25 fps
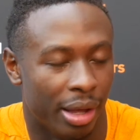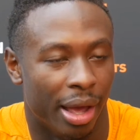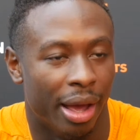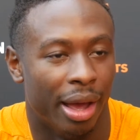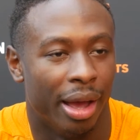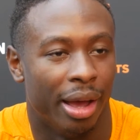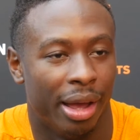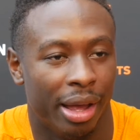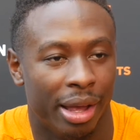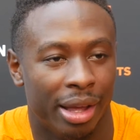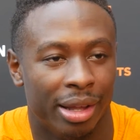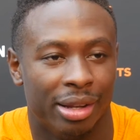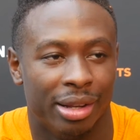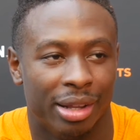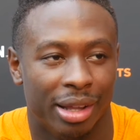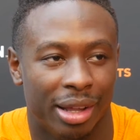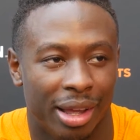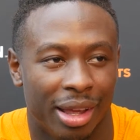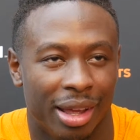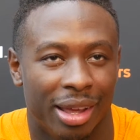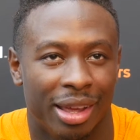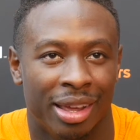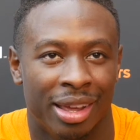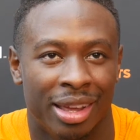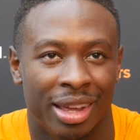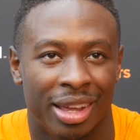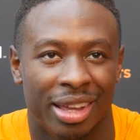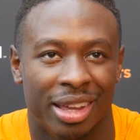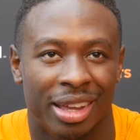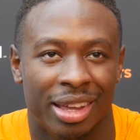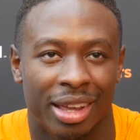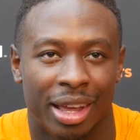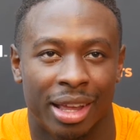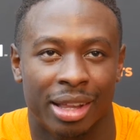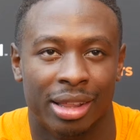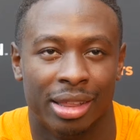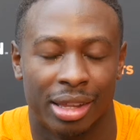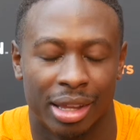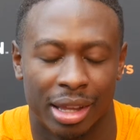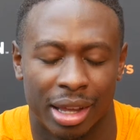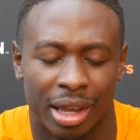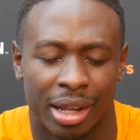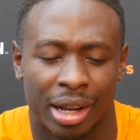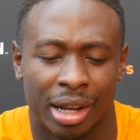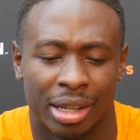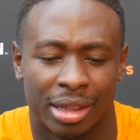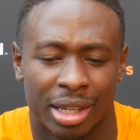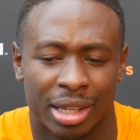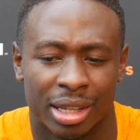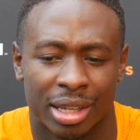Yeah, and
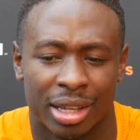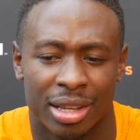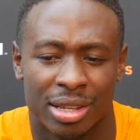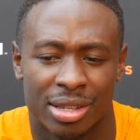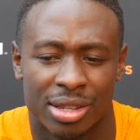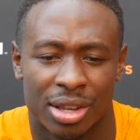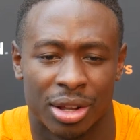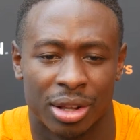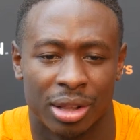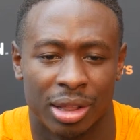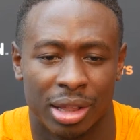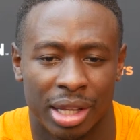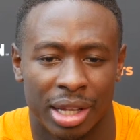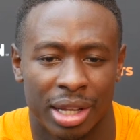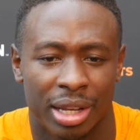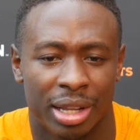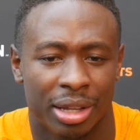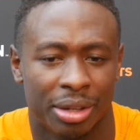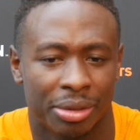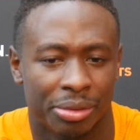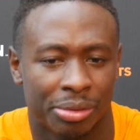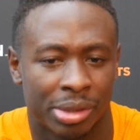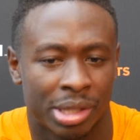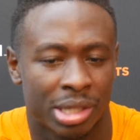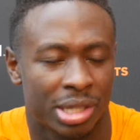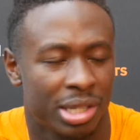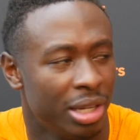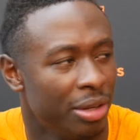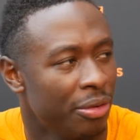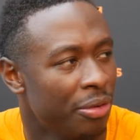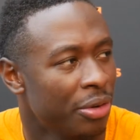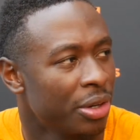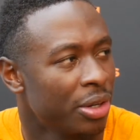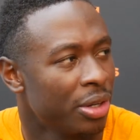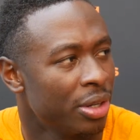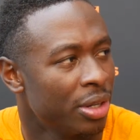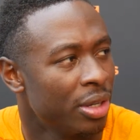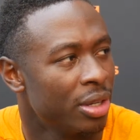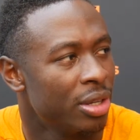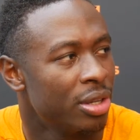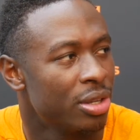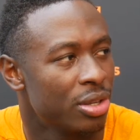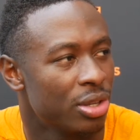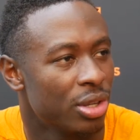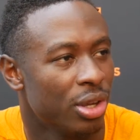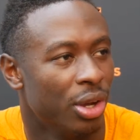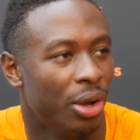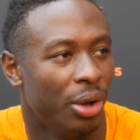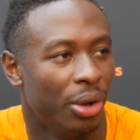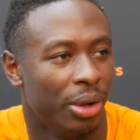I think he's a leading receiver.
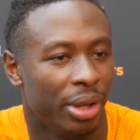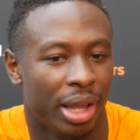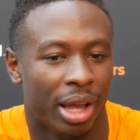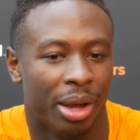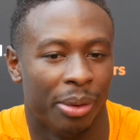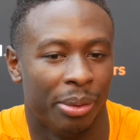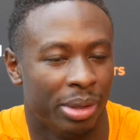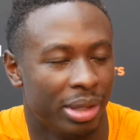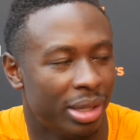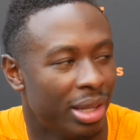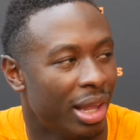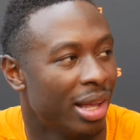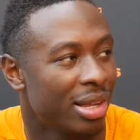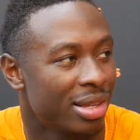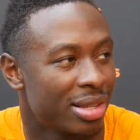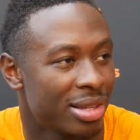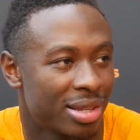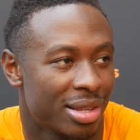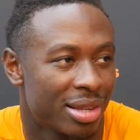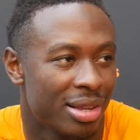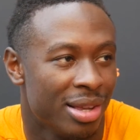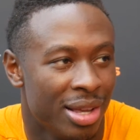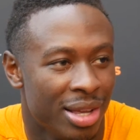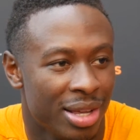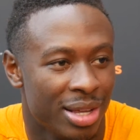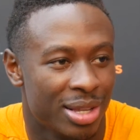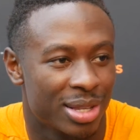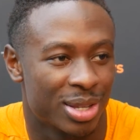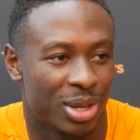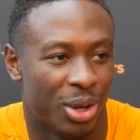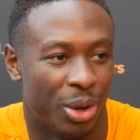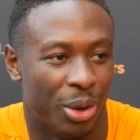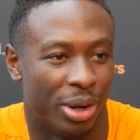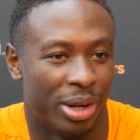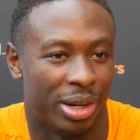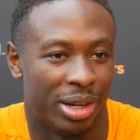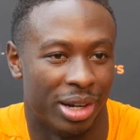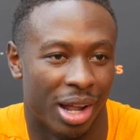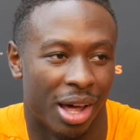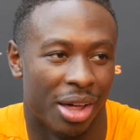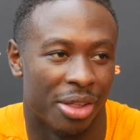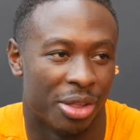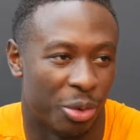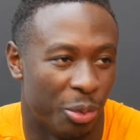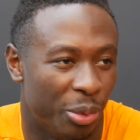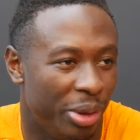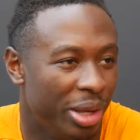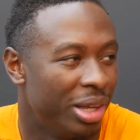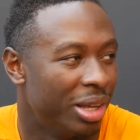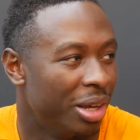So yeah, that's
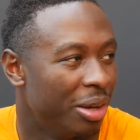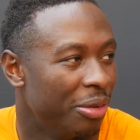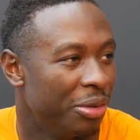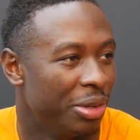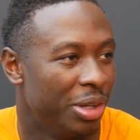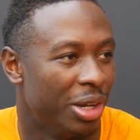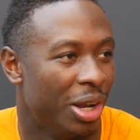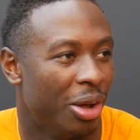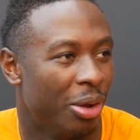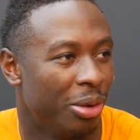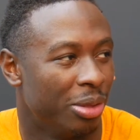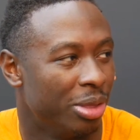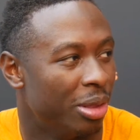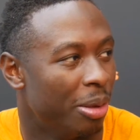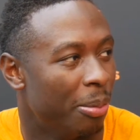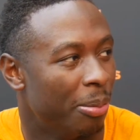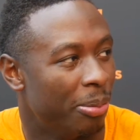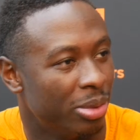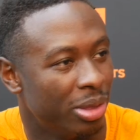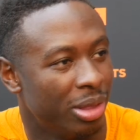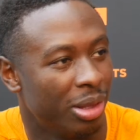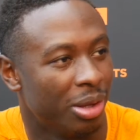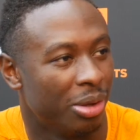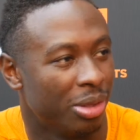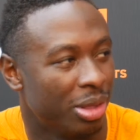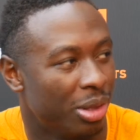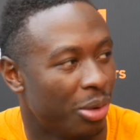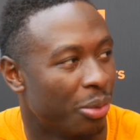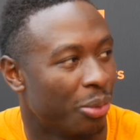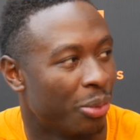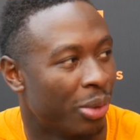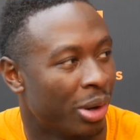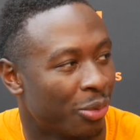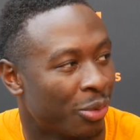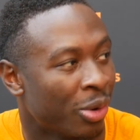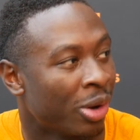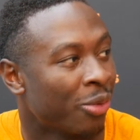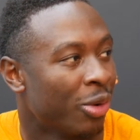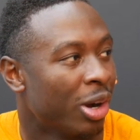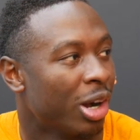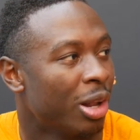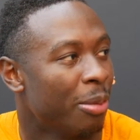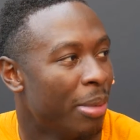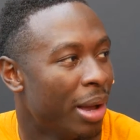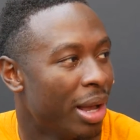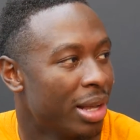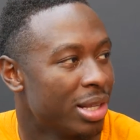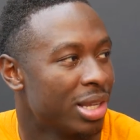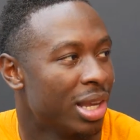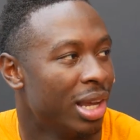another week of the running
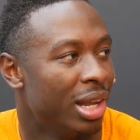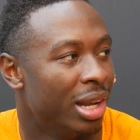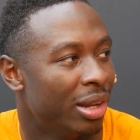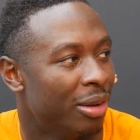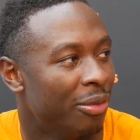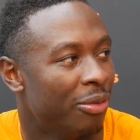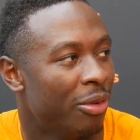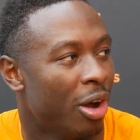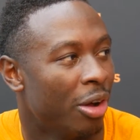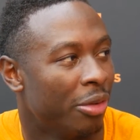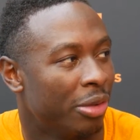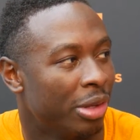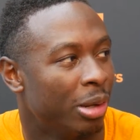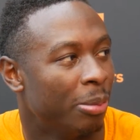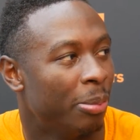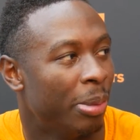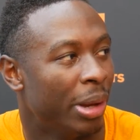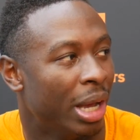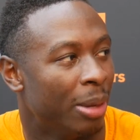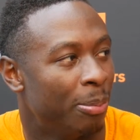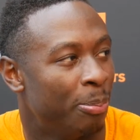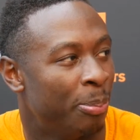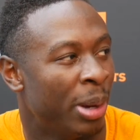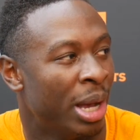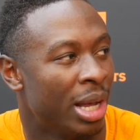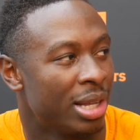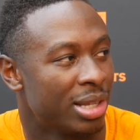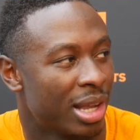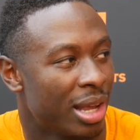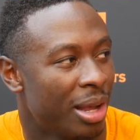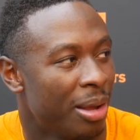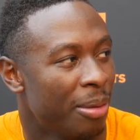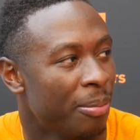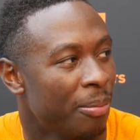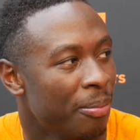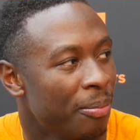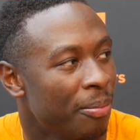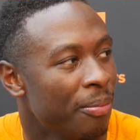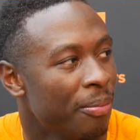backs getting involved in the pass game.